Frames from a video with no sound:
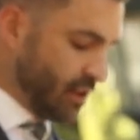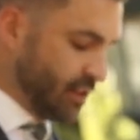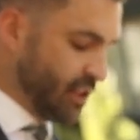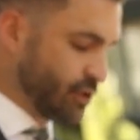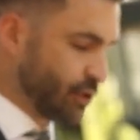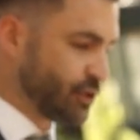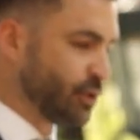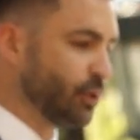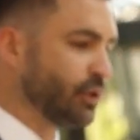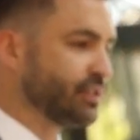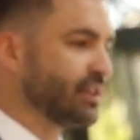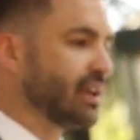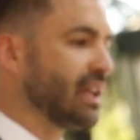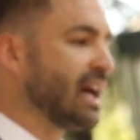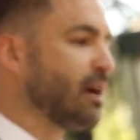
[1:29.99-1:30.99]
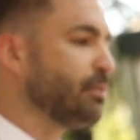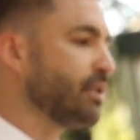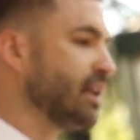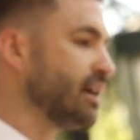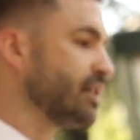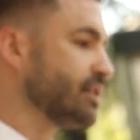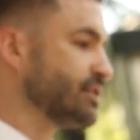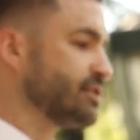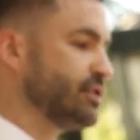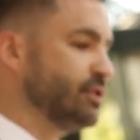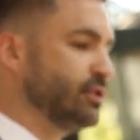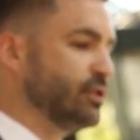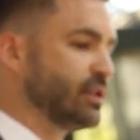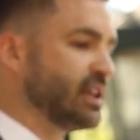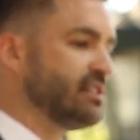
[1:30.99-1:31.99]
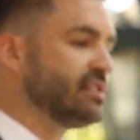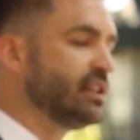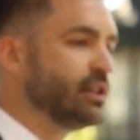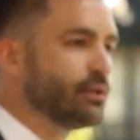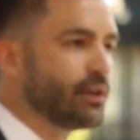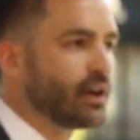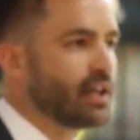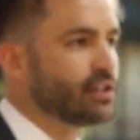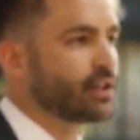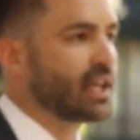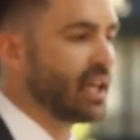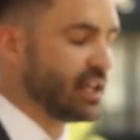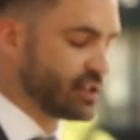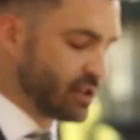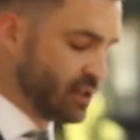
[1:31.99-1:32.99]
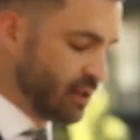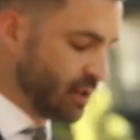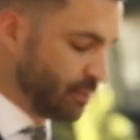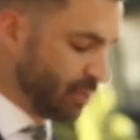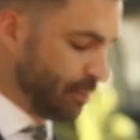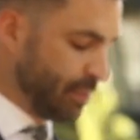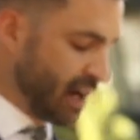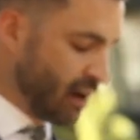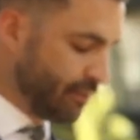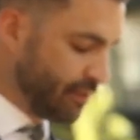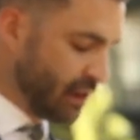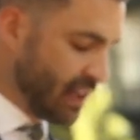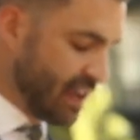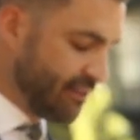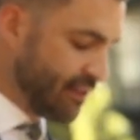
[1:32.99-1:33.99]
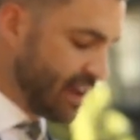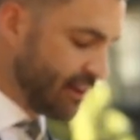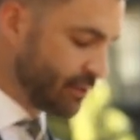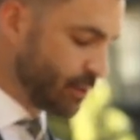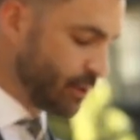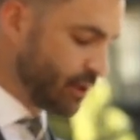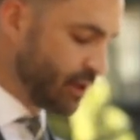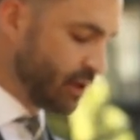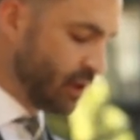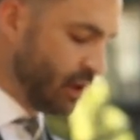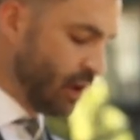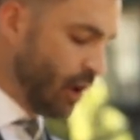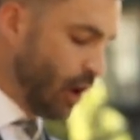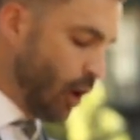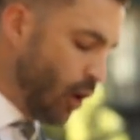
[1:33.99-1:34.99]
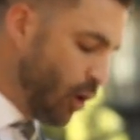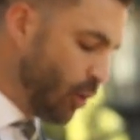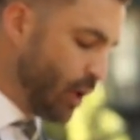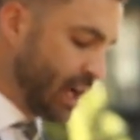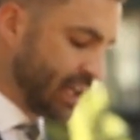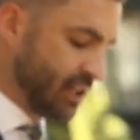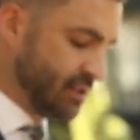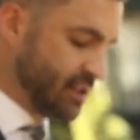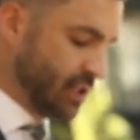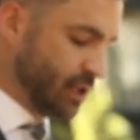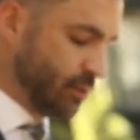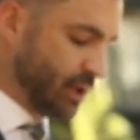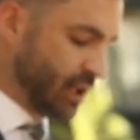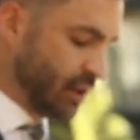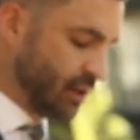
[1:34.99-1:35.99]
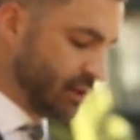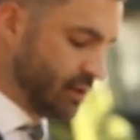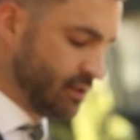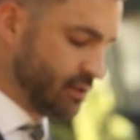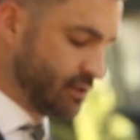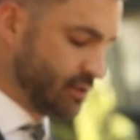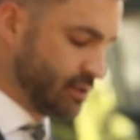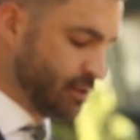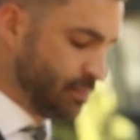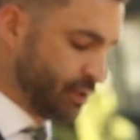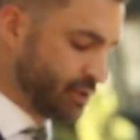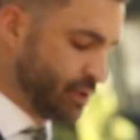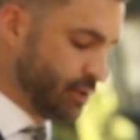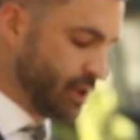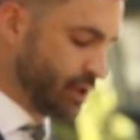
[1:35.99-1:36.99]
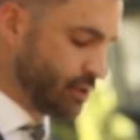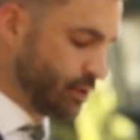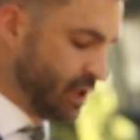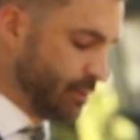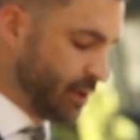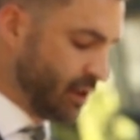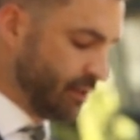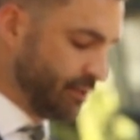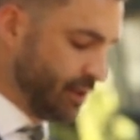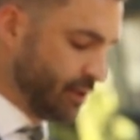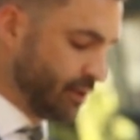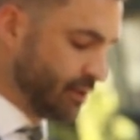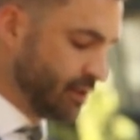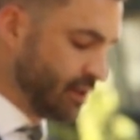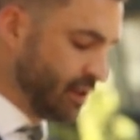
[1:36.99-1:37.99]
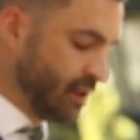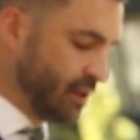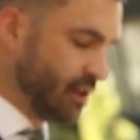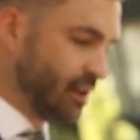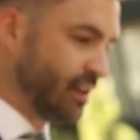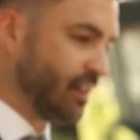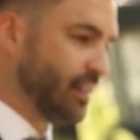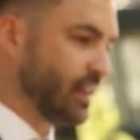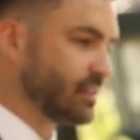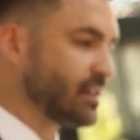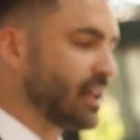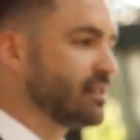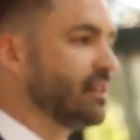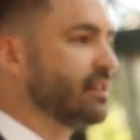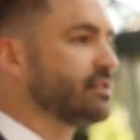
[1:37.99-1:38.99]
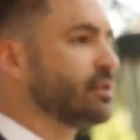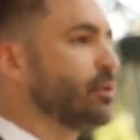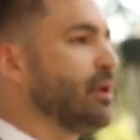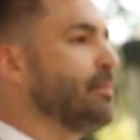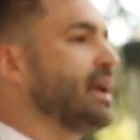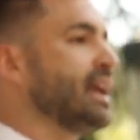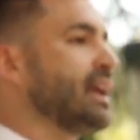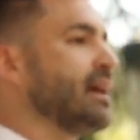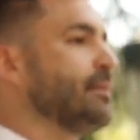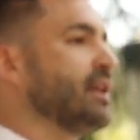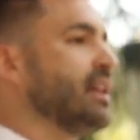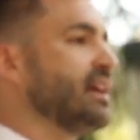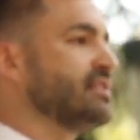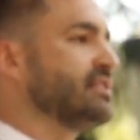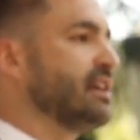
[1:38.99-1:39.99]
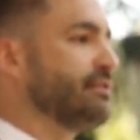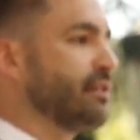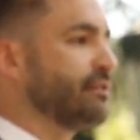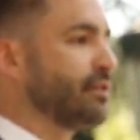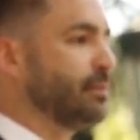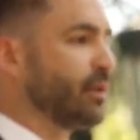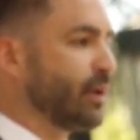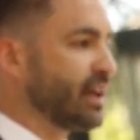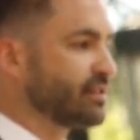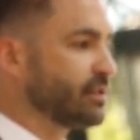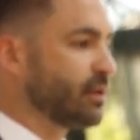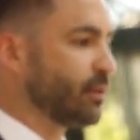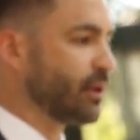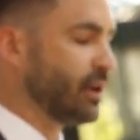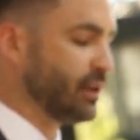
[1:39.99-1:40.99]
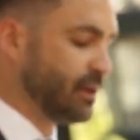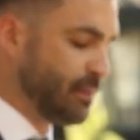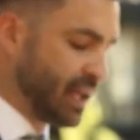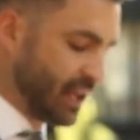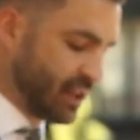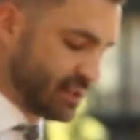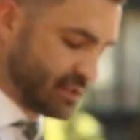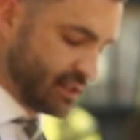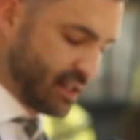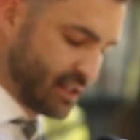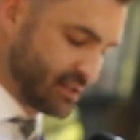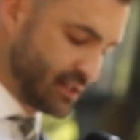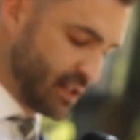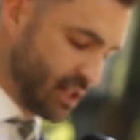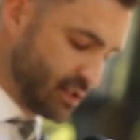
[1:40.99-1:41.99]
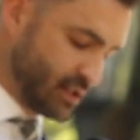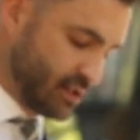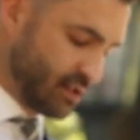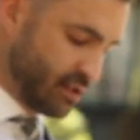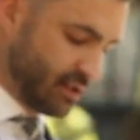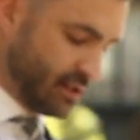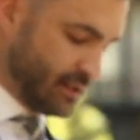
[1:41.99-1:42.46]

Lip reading: These are tools that allow players to continue their education, prepare for life afterward, all while continuing to pursue their dream on the field. Things like this are what make MLS different from the rest of the world and make us a destination.